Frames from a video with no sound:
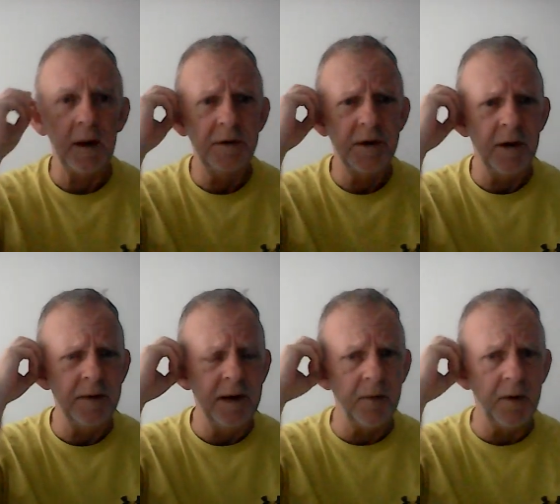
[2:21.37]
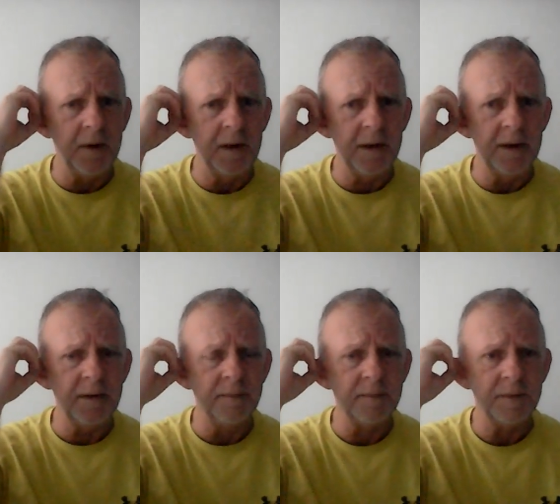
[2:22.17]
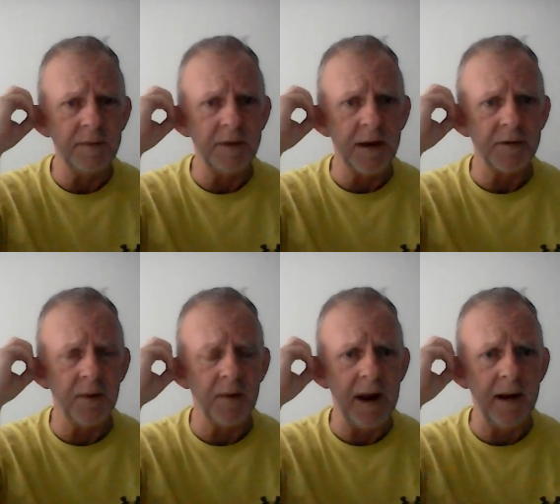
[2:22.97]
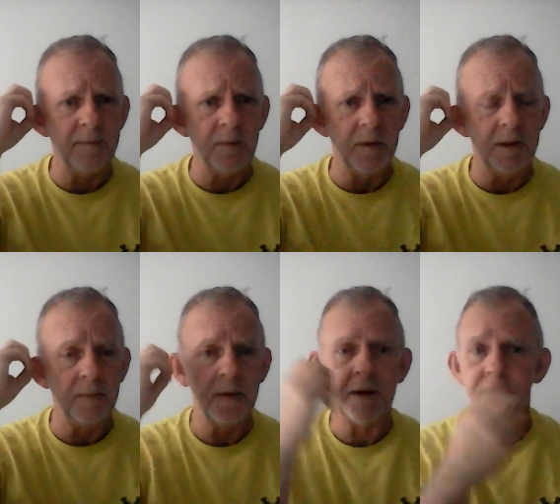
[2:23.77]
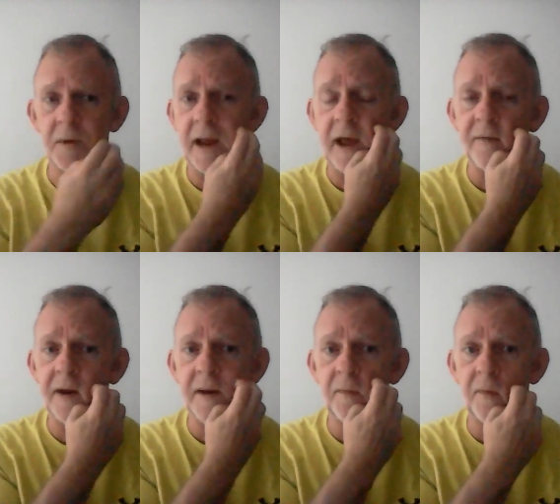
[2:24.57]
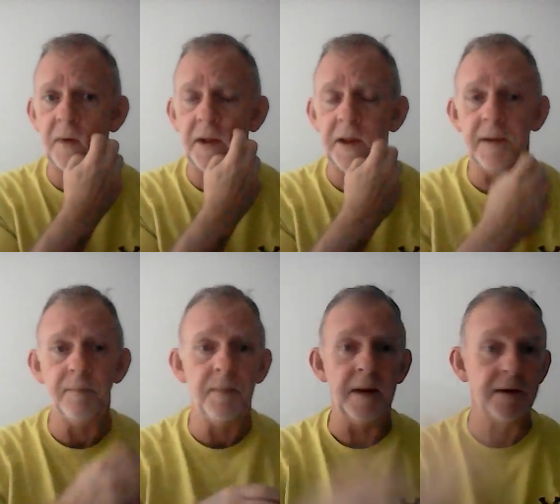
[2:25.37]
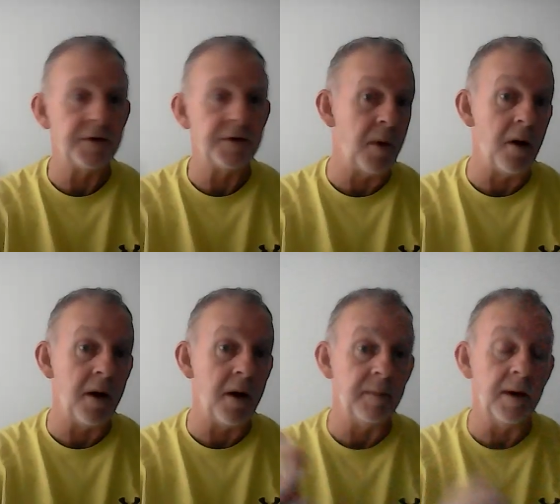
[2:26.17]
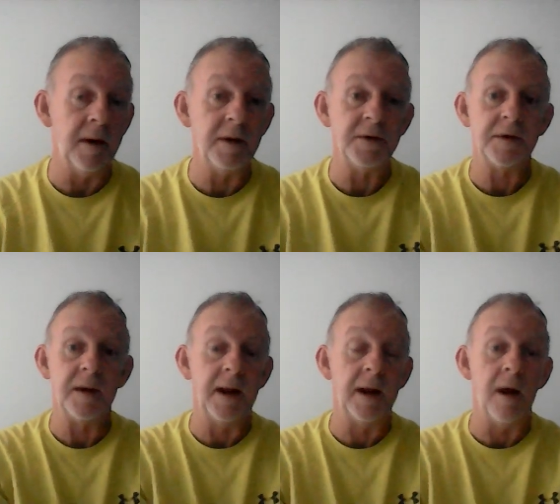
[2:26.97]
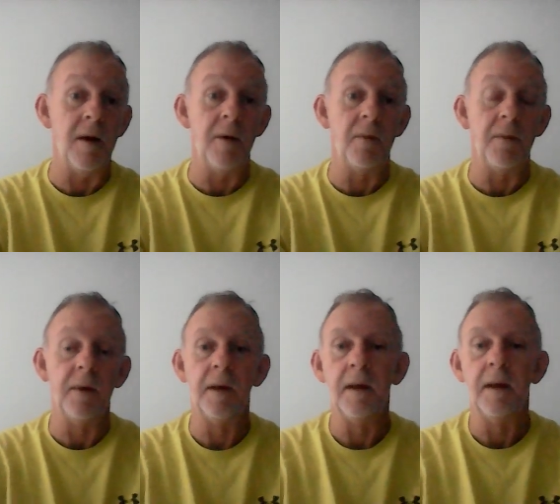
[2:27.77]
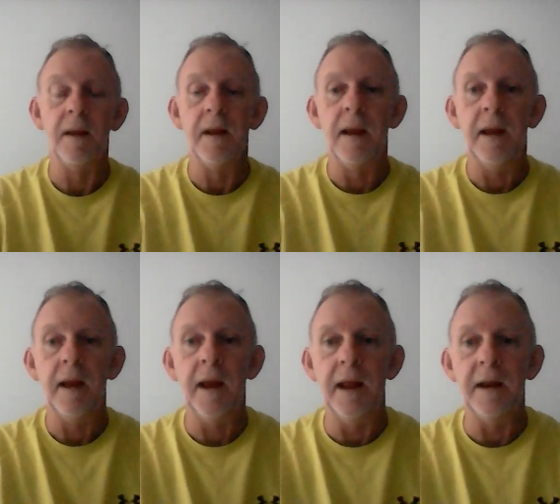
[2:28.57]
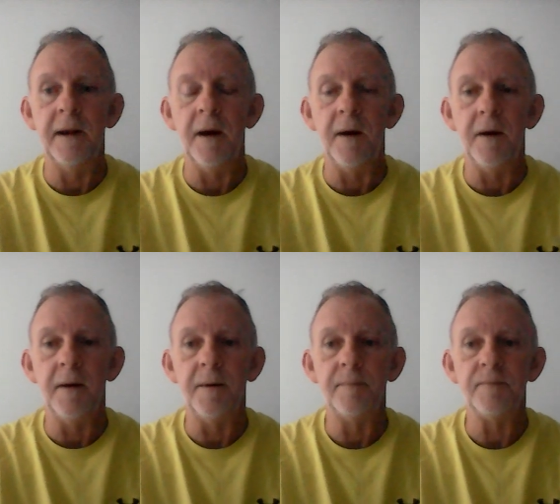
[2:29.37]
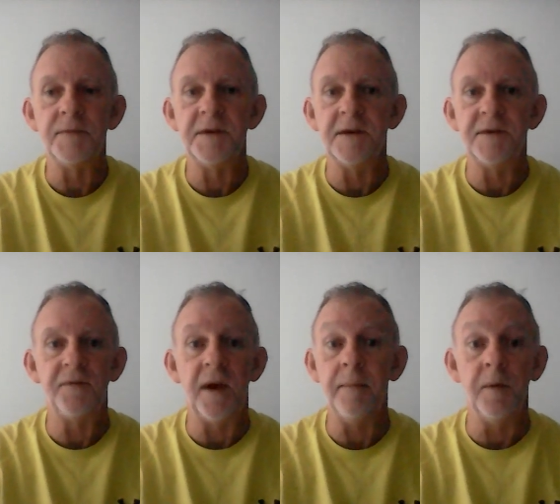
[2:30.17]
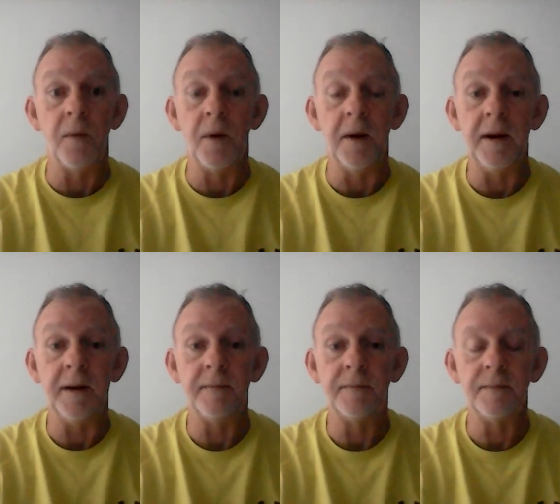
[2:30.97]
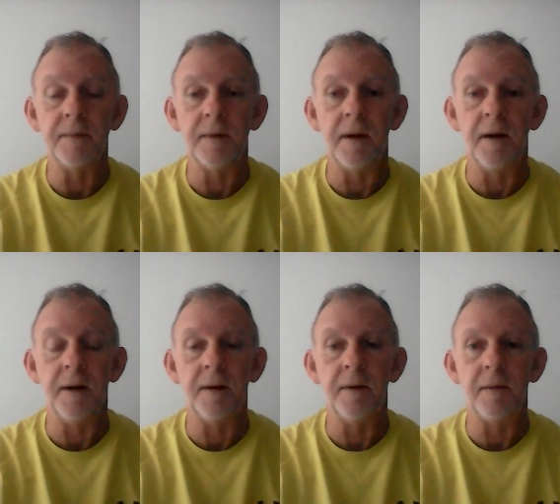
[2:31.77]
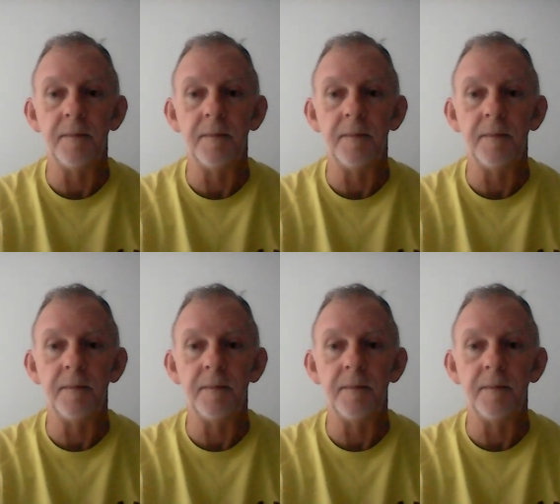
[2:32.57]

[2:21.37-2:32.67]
Joe did real good. So I was real happy with it because we haven't really been sparring much at all. And uh, since February, uh,